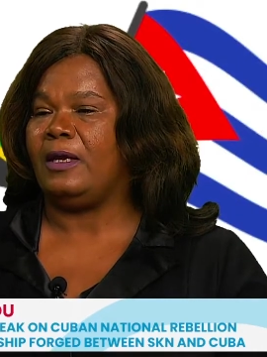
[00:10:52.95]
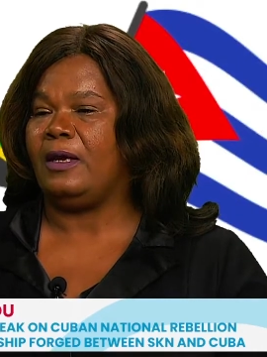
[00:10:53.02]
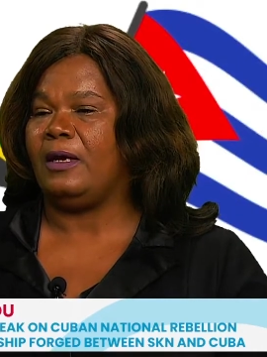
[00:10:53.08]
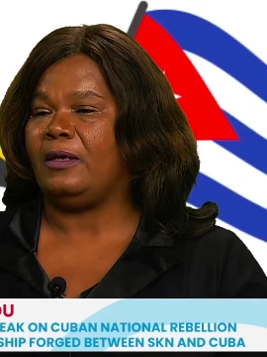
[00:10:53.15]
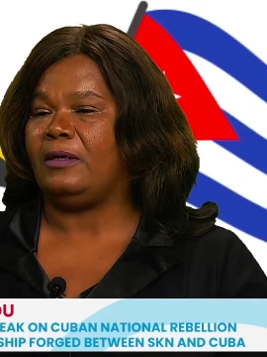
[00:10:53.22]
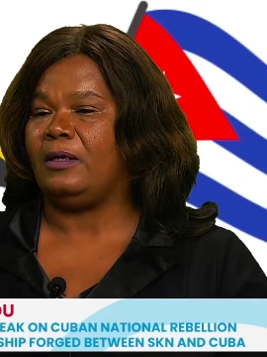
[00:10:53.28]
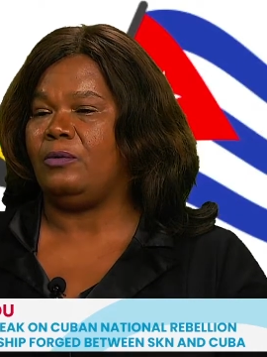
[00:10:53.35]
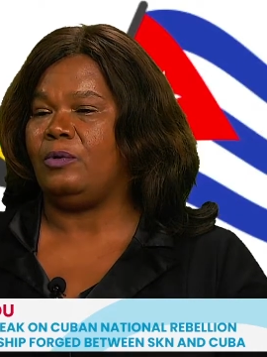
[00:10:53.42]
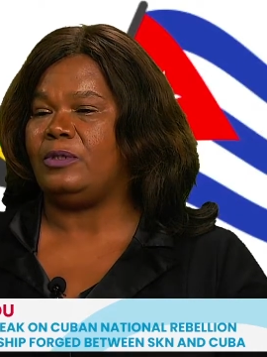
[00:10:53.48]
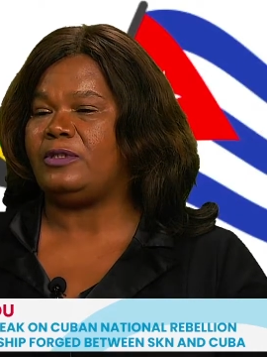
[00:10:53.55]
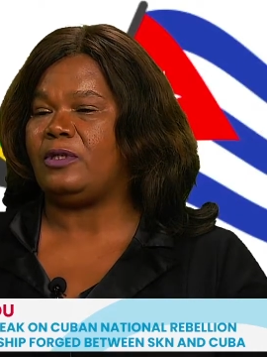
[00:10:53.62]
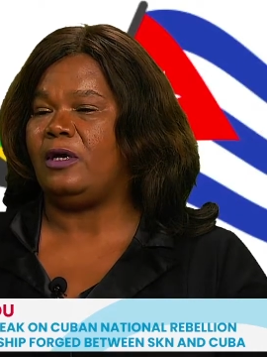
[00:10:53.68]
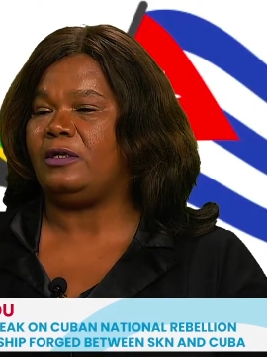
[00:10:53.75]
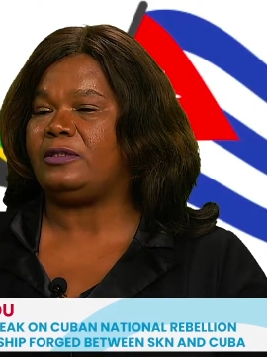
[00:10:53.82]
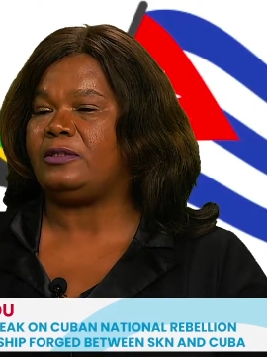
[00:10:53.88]
And it was
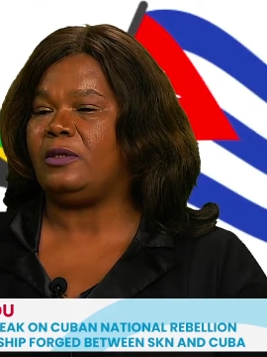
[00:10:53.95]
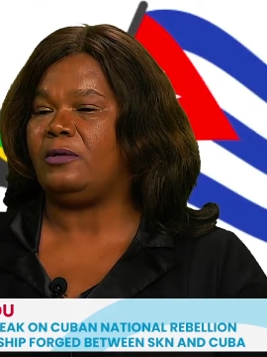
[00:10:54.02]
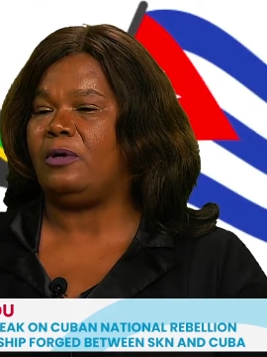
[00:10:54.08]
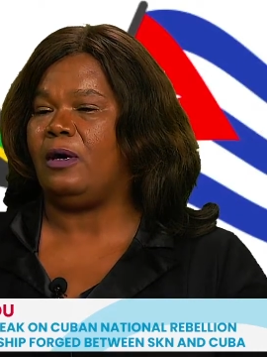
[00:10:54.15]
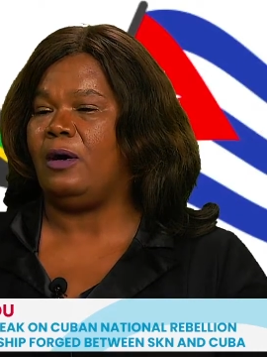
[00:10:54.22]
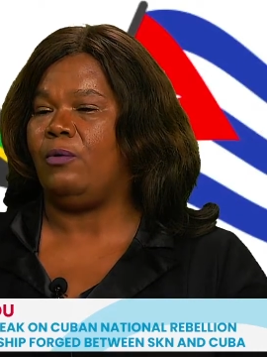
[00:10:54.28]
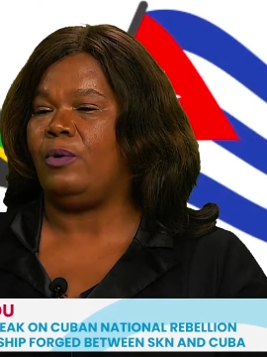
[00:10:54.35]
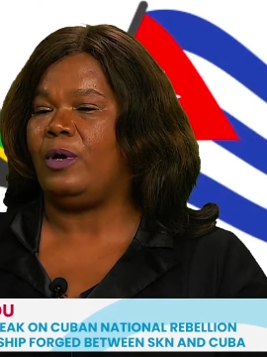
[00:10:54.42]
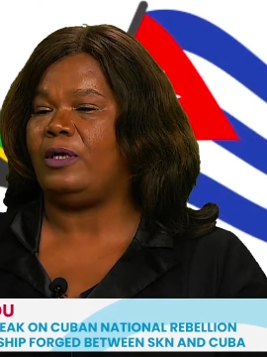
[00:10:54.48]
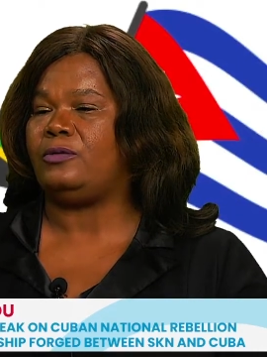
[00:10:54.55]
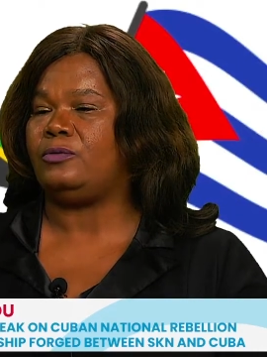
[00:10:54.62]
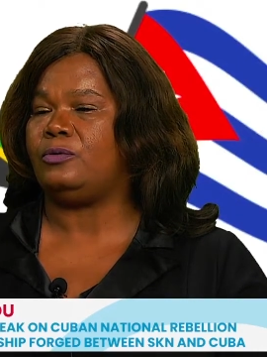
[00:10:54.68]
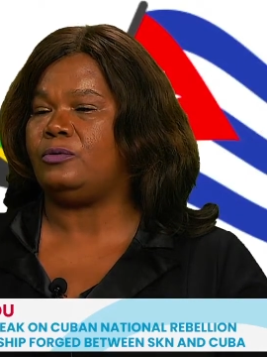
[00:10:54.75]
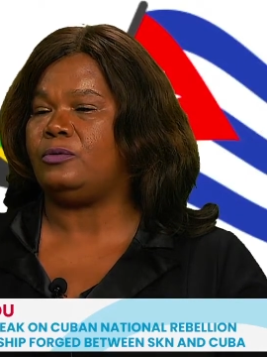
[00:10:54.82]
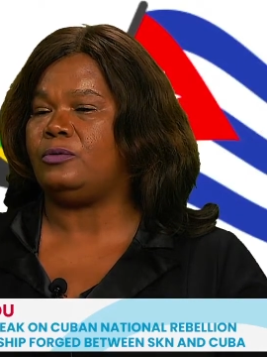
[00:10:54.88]
also a way
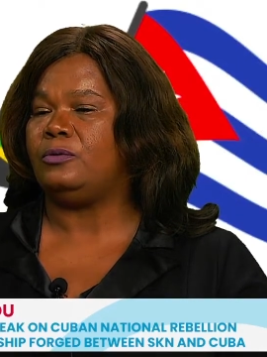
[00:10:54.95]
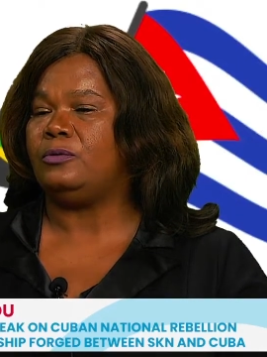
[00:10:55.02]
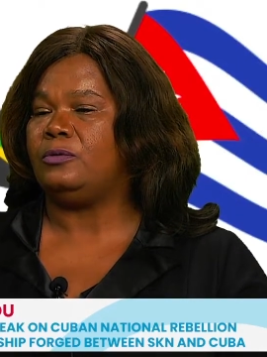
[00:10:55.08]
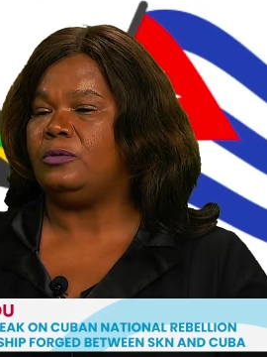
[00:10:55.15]
to